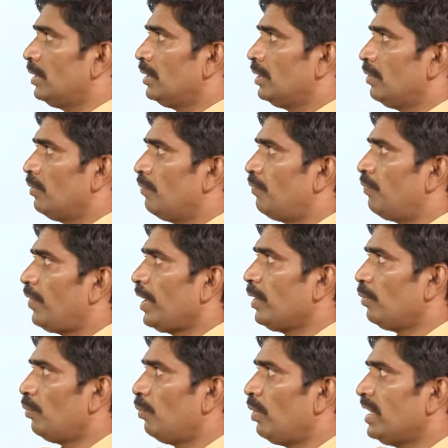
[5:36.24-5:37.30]
5,
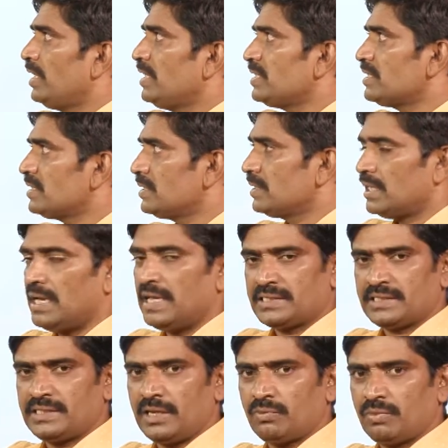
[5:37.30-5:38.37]
1 is less than
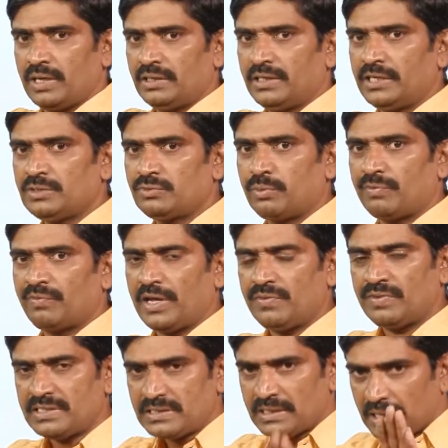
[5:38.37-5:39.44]
1, that is 5 is
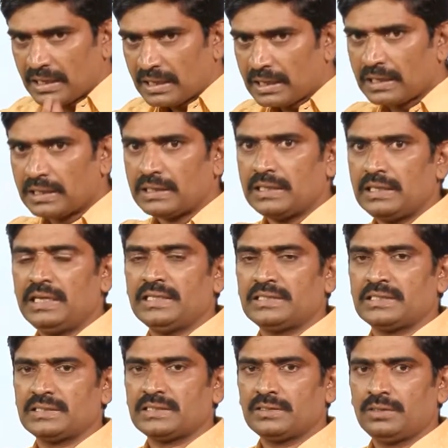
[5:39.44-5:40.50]
less.
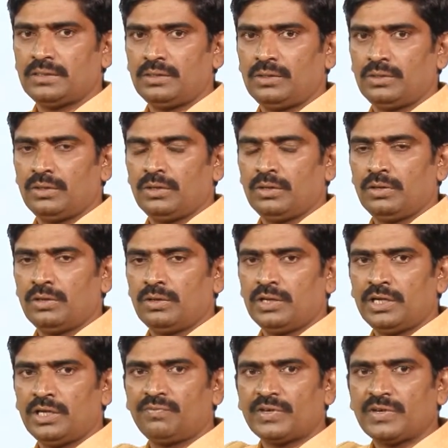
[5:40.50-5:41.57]
In
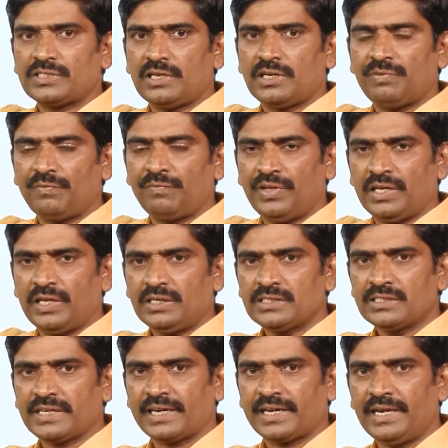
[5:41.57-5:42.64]
first 15,
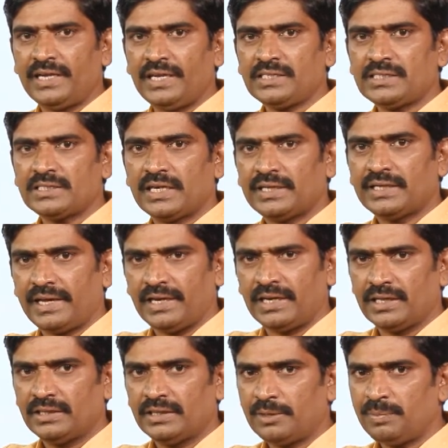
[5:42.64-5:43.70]
second is 10,
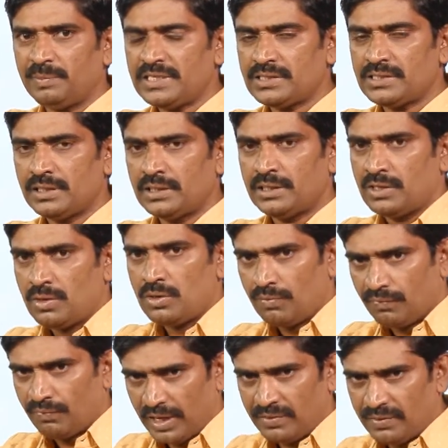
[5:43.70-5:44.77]
that means 5
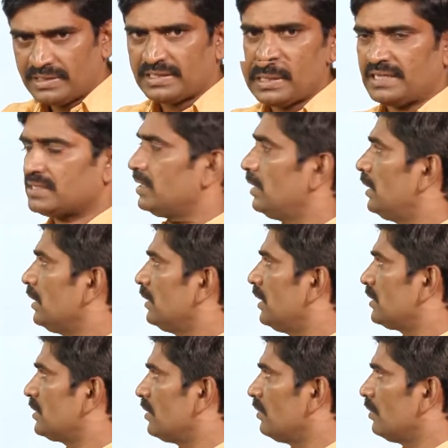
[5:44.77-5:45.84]
is less. This is
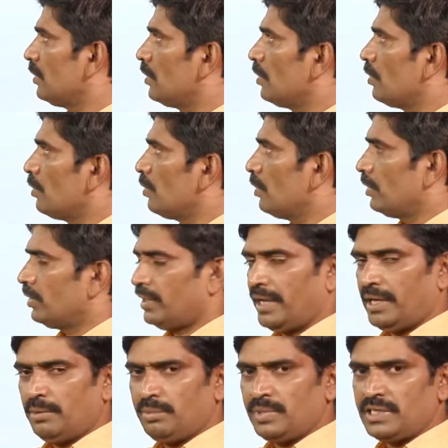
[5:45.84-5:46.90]
10
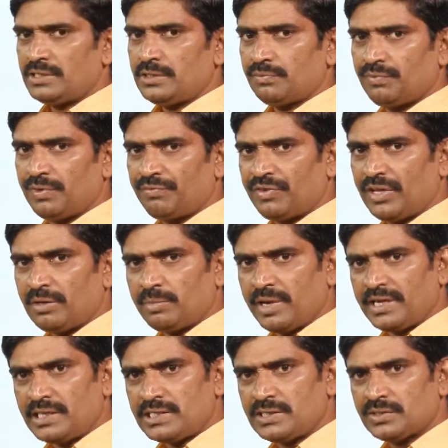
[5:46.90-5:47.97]
means 15
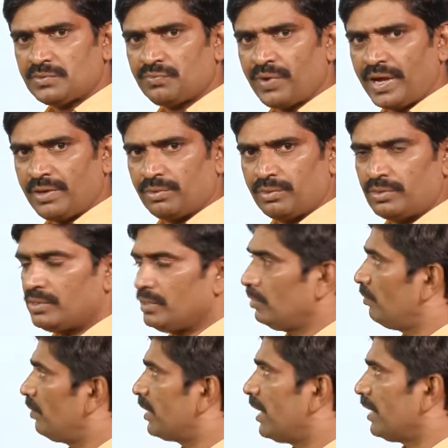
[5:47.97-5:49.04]
minus 5, we
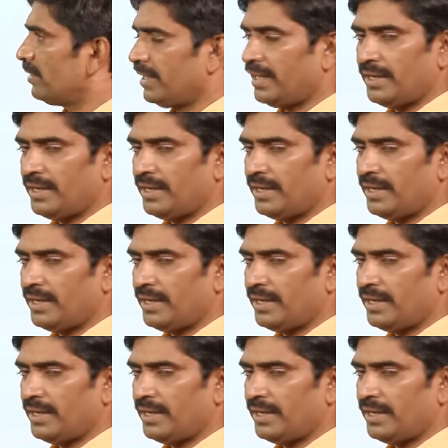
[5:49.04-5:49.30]
get 10.